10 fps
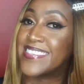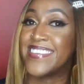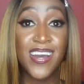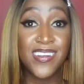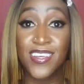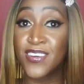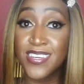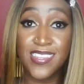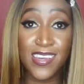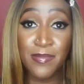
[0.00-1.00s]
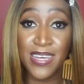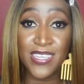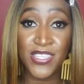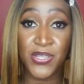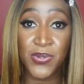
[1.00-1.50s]
Another good thing about
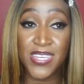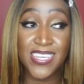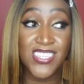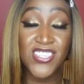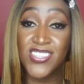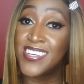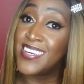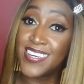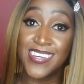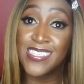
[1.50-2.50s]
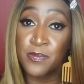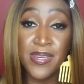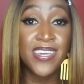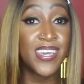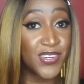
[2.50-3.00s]
this unit is she is
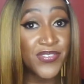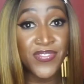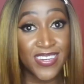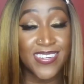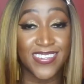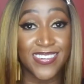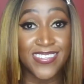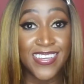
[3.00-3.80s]
beginner friendly.